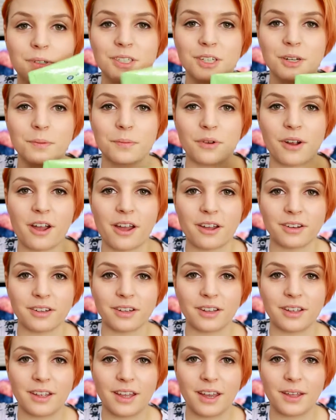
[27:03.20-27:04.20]
Boots own
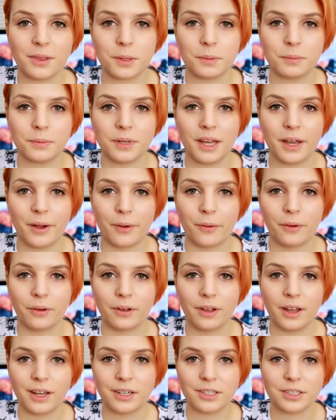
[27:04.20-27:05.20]
brand. Get them now.
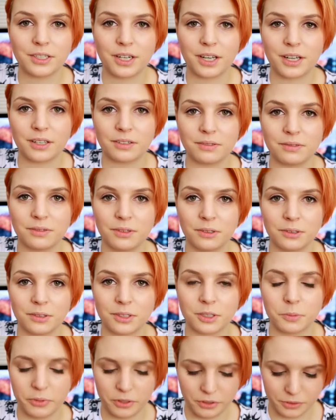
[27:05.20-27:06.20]
Hashtag
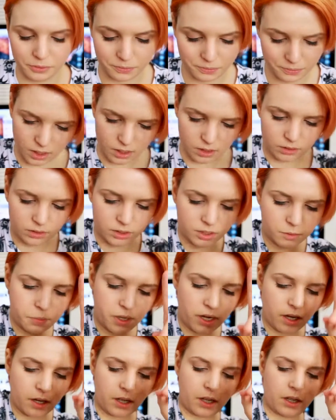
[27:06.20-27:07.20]
not spawn. Now,
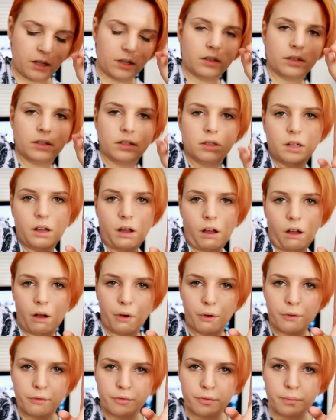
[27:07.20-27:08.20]
speaking
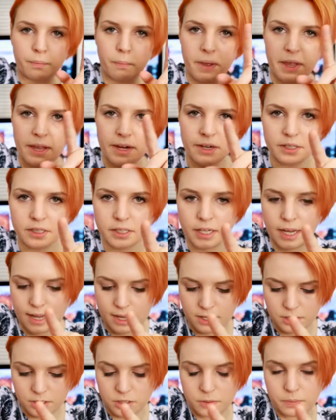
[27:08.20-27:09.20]
of being
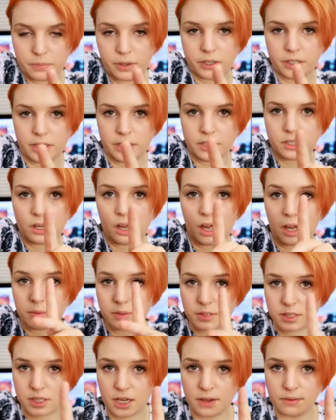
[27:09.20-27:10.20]
sad to bunnies, I
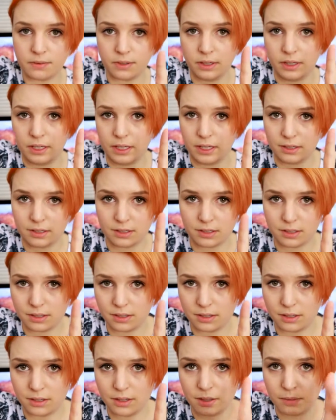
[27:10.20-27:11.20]
was given
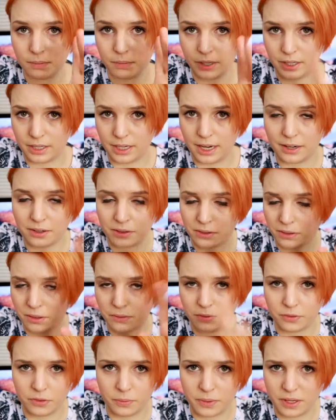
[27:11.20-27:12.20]
this. My dad got
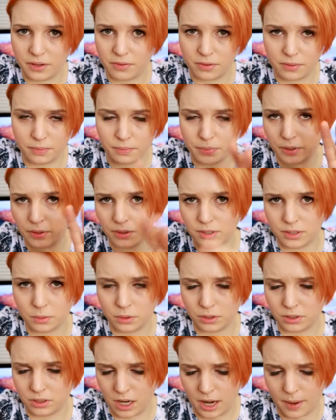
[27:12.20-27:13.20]
it for me from Boots
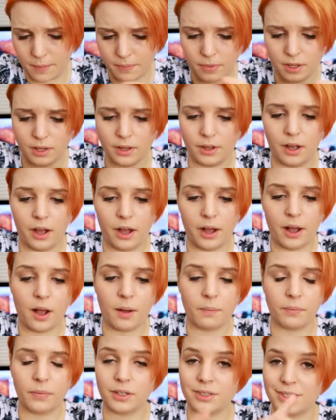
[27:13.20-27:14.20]
one time.
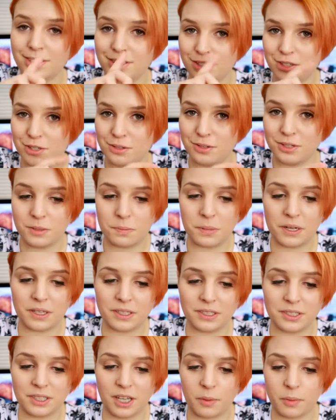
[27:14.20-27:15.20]
Didn't choose to pick
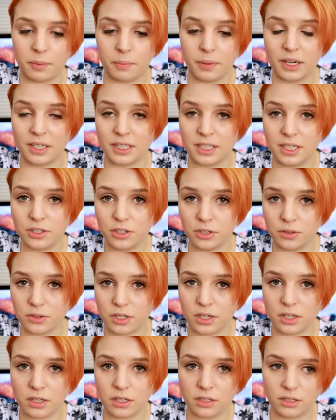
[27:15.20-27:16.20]
this up, but I did use
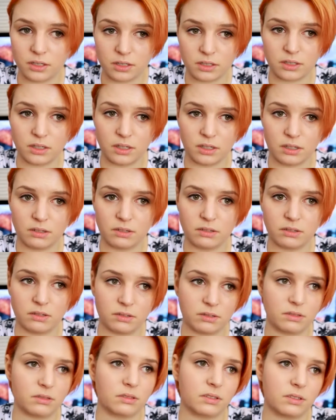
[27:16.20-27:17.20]
it because, you know,
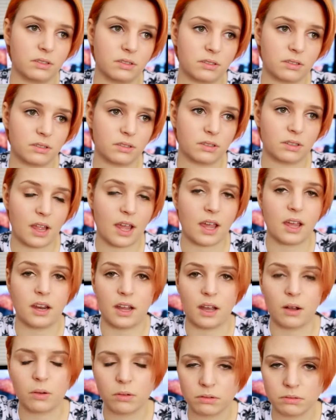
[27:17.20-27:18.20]
it's there
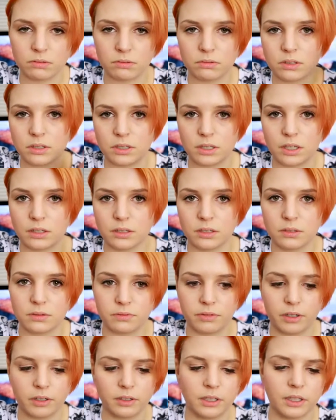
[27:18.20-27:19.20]
now. It's done. You
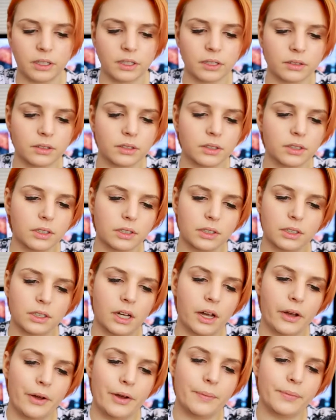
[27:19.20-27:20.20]
funded it.
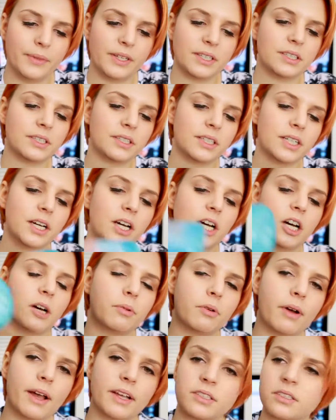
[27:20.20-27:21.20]
This is the
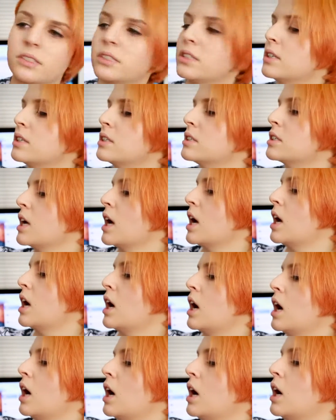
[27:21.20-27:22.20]
Herbal Essences
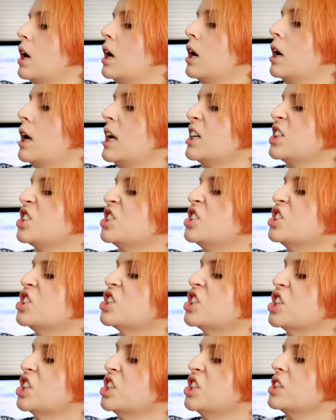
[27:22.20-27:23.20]

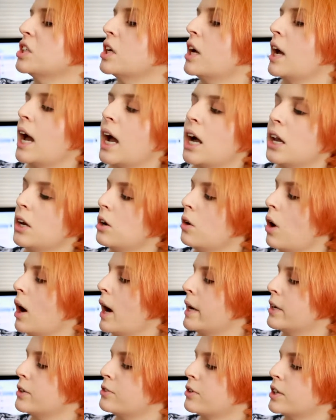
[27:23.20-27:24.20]
Hello
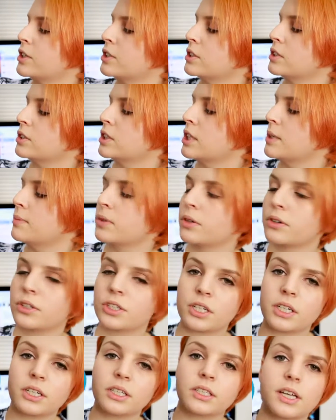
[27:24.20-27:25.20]
Hydration Deep
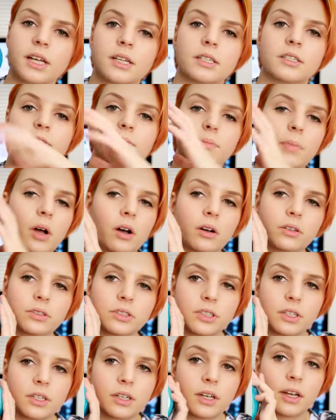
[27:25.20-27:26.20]
Nourishing Intensive
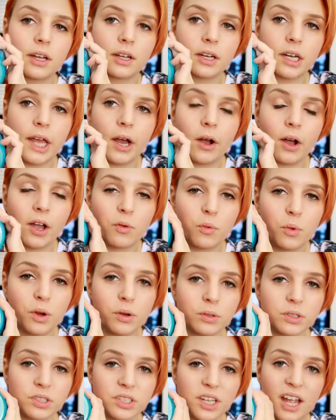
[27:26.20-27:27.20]
Mask. Now, I
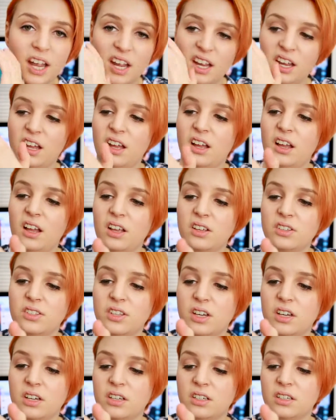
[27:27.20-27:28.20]
will say
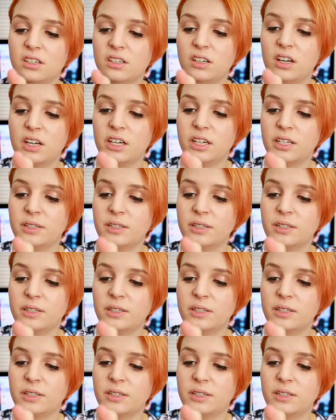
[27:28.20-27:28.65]
that